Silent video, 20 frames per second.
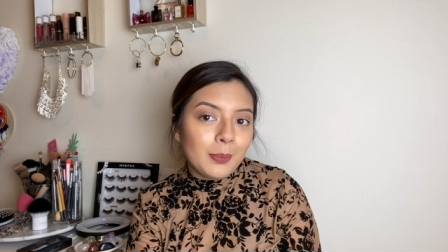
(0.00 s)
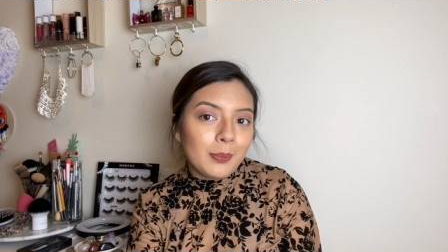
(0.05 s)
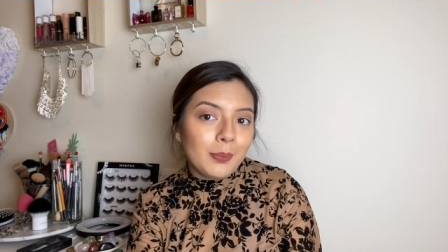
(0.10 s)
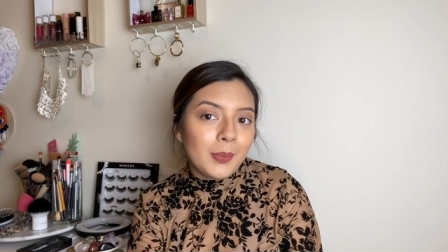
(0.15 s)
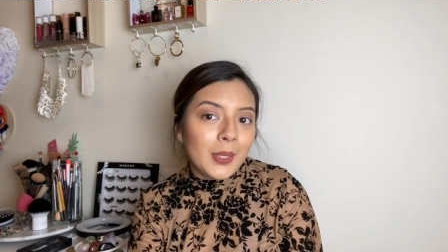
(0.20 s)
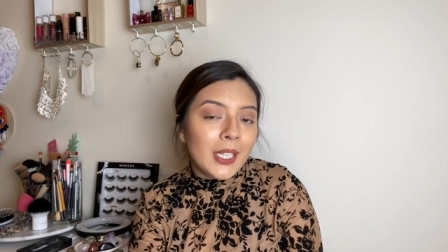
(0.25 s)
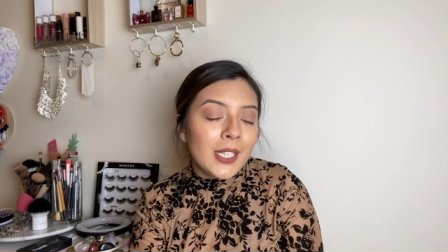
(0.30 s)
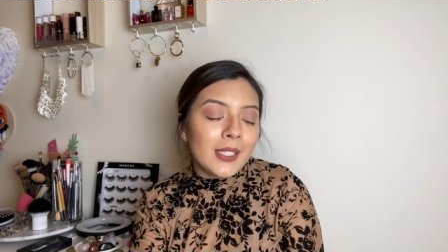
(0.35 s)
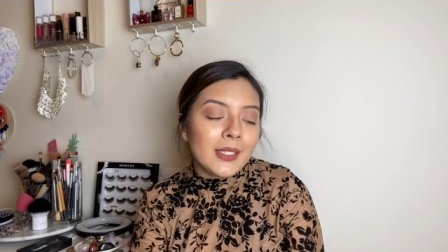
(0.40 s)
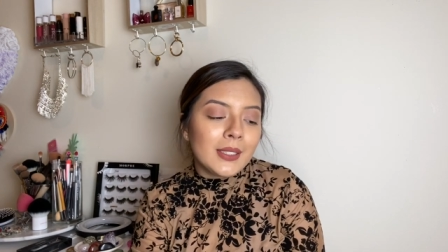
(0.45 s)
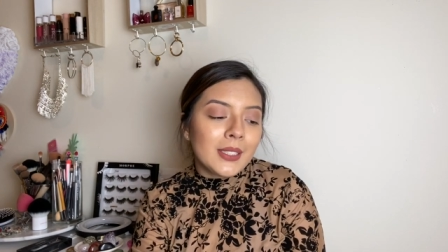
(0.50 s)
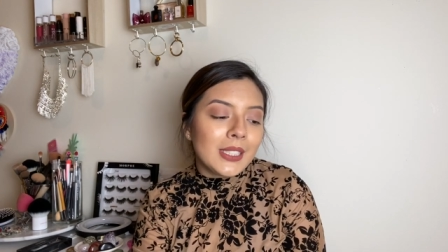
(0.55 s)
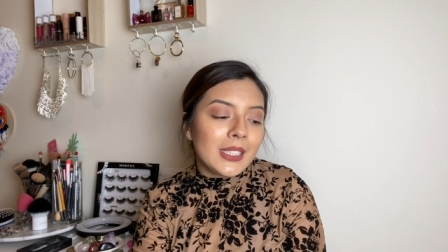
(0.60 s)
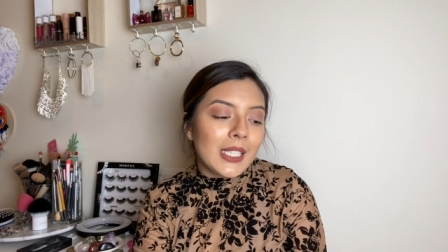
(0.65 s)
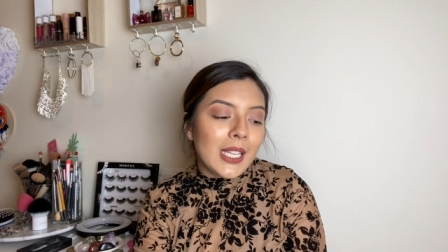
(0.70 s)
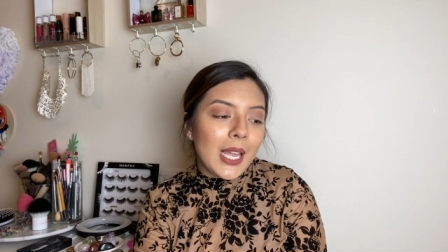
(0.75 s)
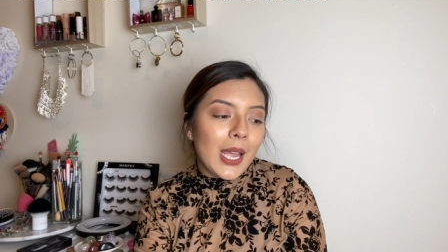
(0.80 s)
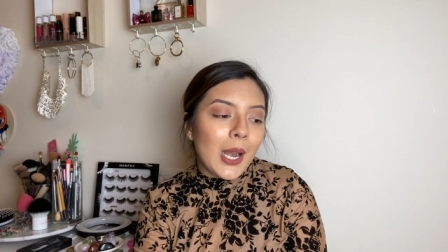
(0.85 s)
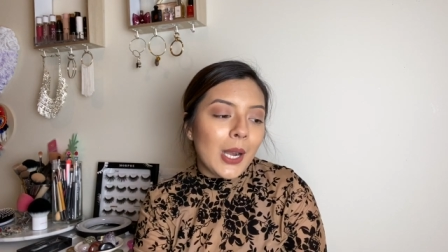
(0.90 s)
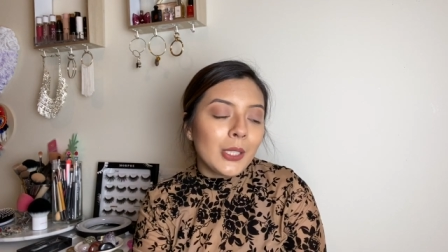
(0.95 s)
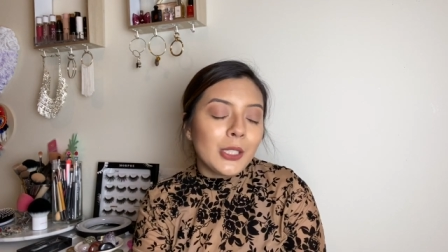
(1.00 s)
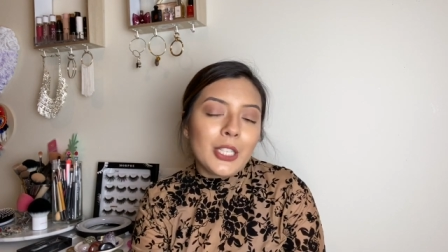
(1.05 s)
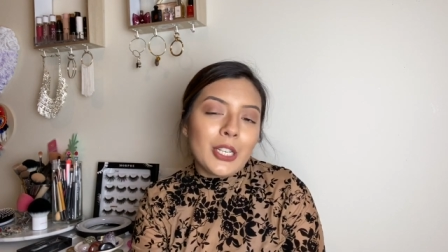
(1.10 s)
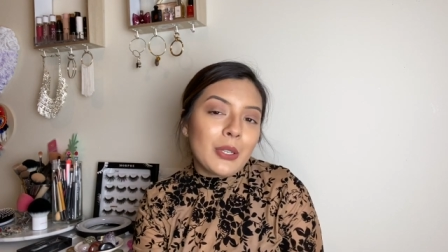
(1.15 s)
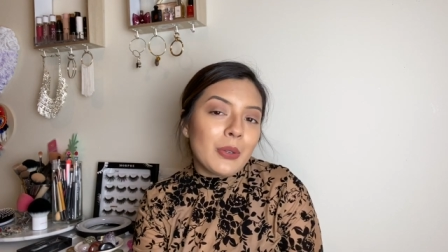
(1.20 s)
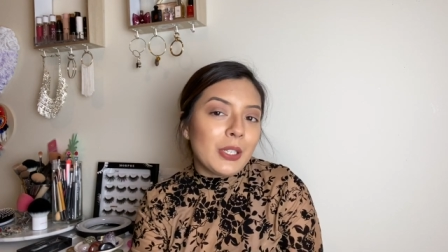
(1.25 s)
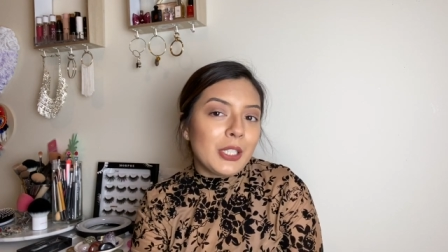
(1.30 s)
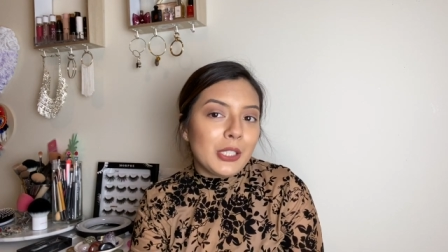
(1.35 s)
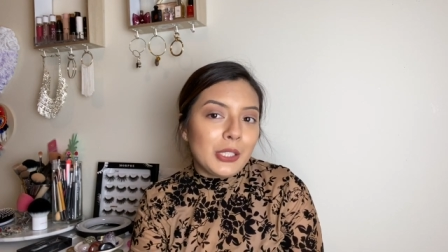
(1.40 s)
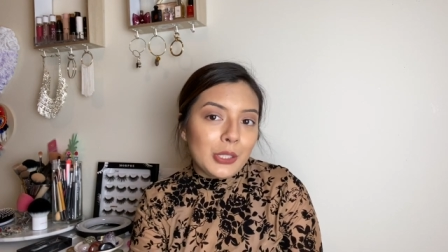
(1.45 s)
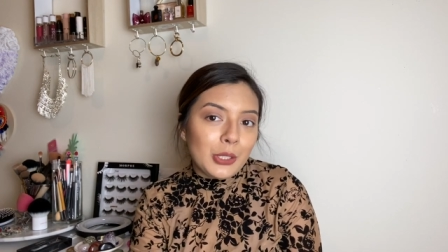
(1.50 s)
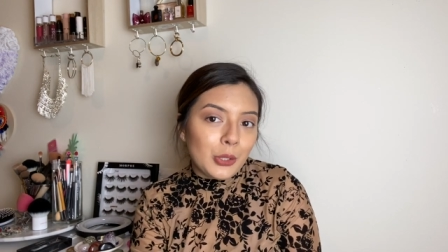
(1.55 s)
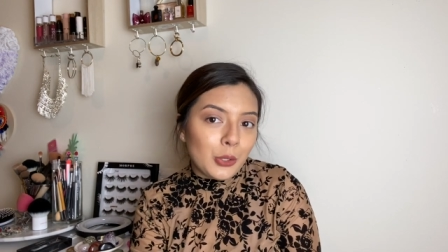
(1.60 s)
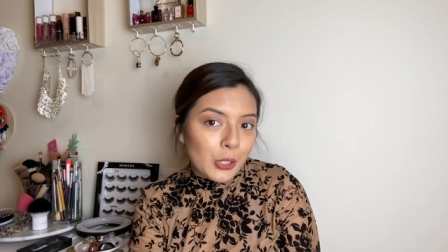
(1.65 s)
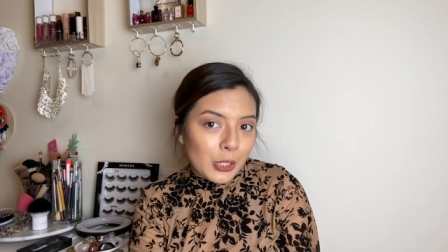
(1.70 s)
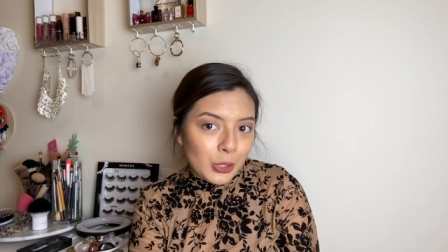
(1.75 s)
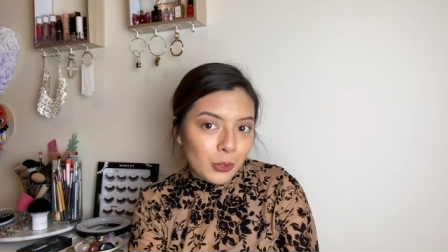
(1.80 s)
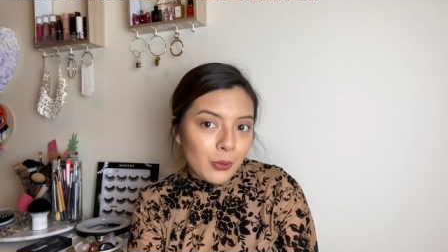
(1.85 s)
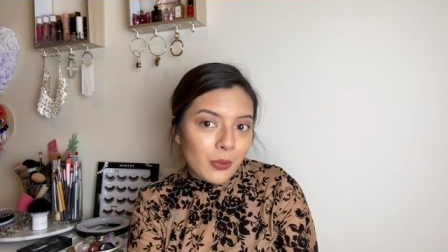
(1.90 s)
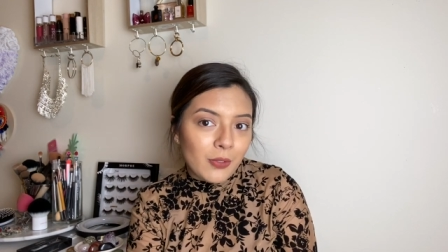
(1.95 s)
because our generation
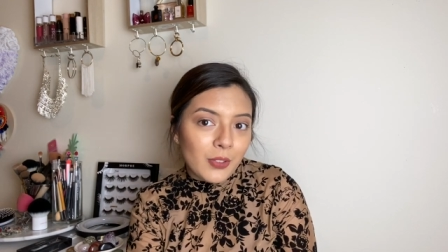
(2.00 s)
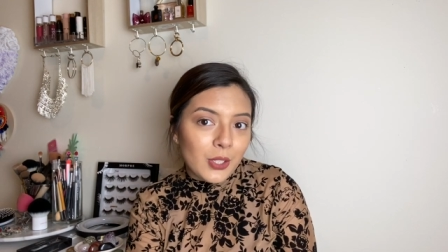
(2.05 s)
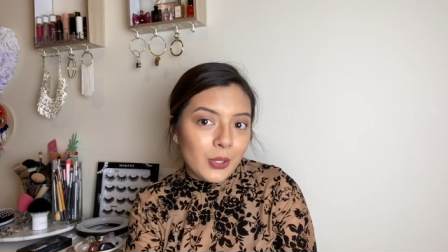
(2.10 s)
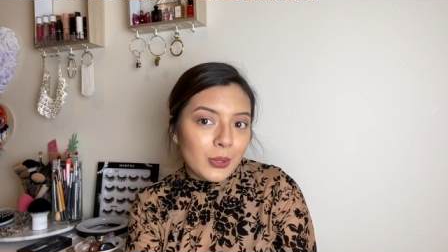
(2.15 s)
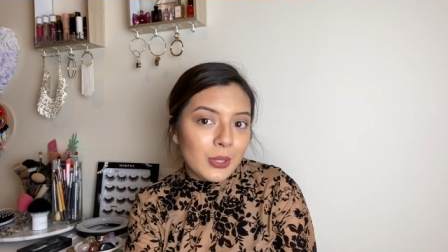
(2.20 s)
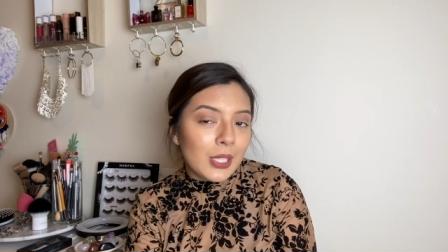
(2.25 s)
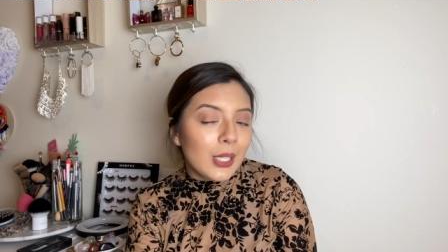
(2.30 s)
trusts reviews